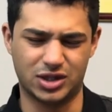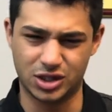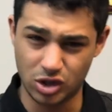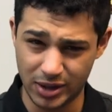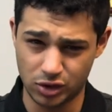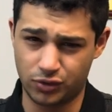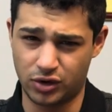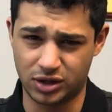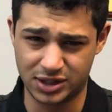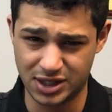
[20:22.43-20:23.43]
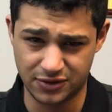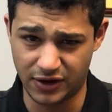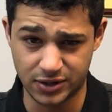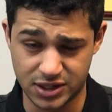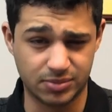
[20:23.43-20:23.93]
Let's go back to Overrock. Let's take the
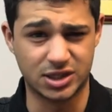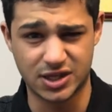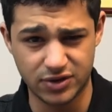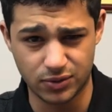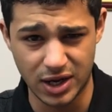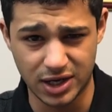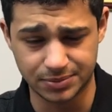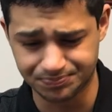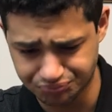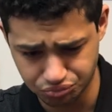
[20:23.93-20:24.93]
final sip. Let's give it a rating.